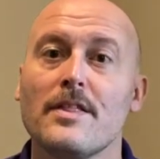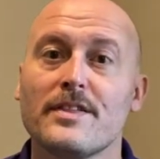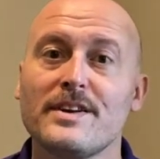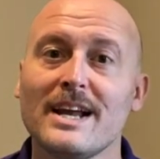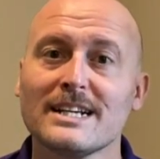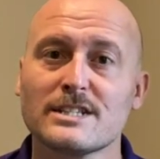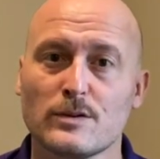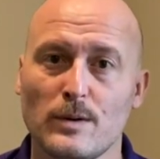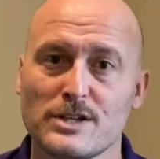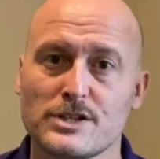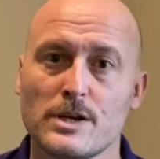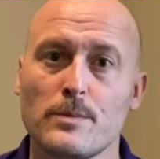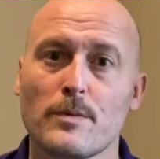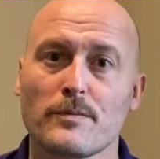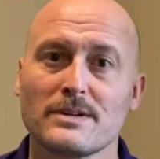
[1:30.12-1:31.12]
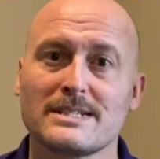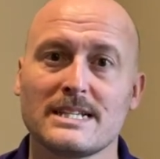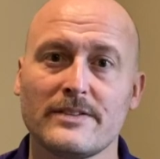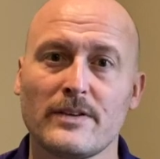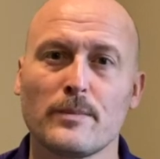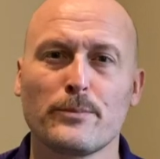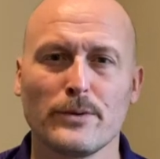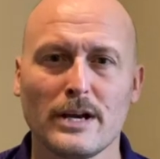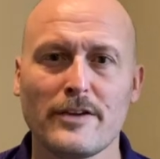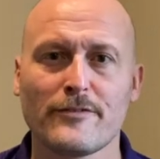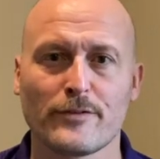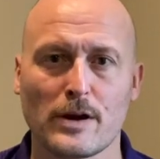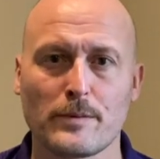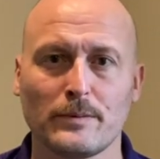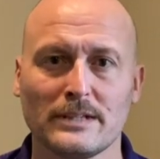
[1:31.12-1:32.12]
The next question we're receiving pretty
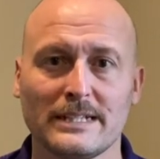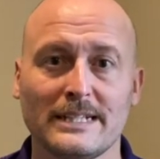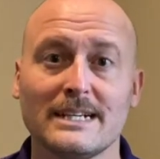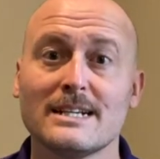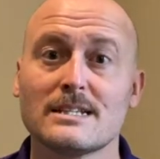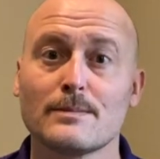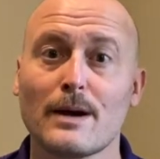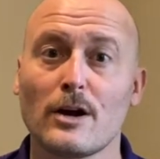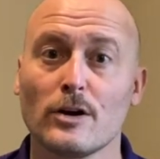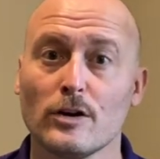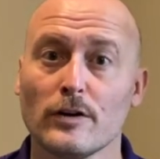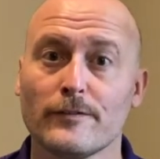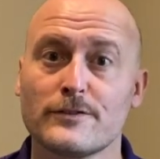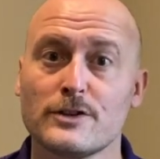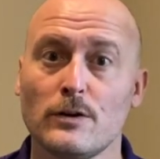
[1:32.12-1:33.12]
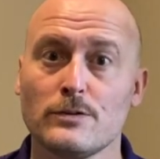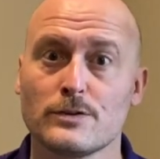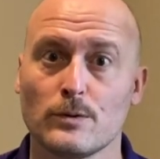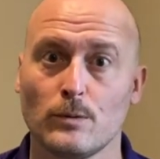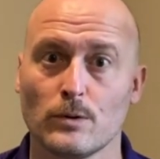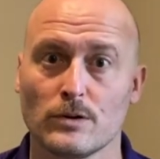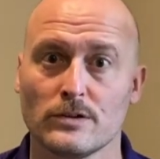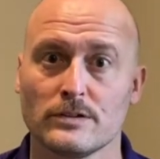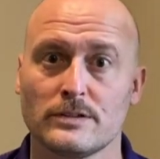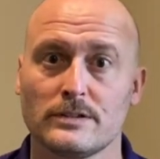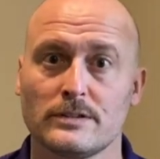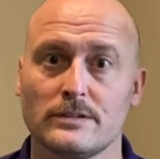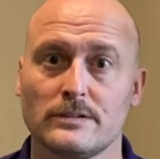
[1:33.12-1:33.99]
frequently is about Herff Jones orders.